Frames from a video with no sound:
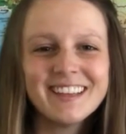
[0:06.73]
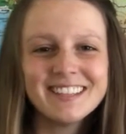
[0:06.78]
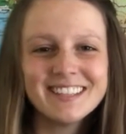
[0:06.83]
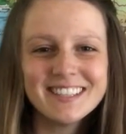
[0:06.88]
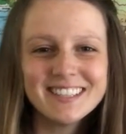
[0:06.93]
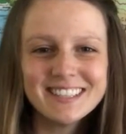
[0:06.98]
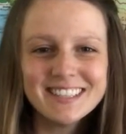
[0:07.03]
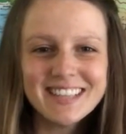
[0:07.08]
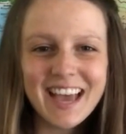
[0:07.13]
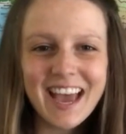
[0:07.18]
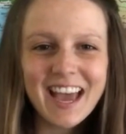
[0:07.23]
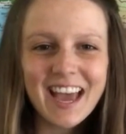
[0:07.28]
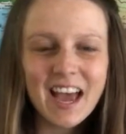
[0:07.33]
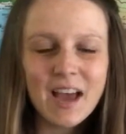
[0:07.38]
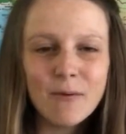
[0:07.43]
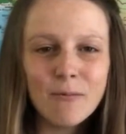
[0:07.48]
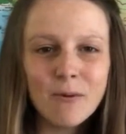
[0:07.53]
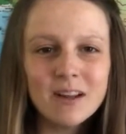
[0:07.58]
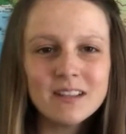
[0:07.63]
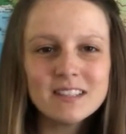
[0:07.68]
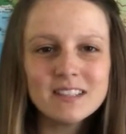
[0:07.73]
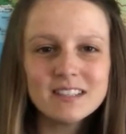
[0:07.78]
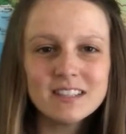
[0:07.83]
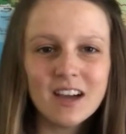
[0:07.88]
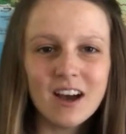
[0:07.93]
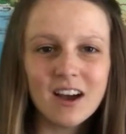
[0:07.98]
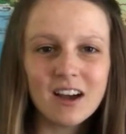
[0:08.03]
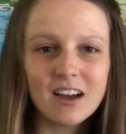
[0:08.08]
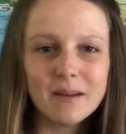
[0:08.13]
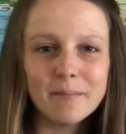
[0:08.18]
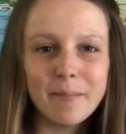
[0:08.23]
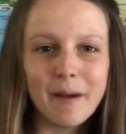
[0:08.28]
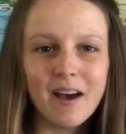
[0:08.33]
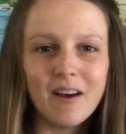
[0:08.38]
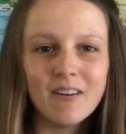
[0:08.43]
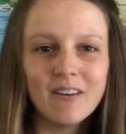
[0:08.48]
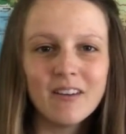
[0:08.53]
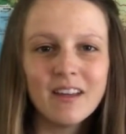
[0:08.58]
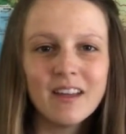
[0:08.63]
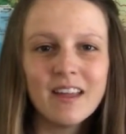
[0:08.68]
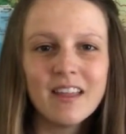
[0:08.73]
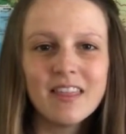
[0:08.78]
Today I want to talk about